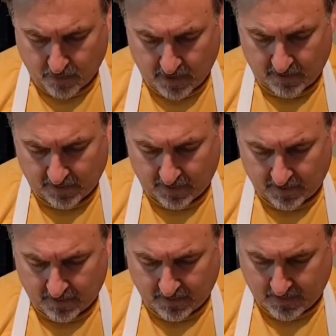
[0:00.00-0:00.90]
put it in the
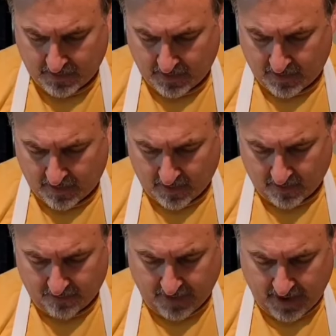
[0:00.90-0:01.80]

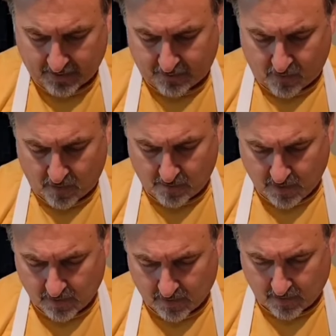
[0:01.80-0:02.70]
vac form,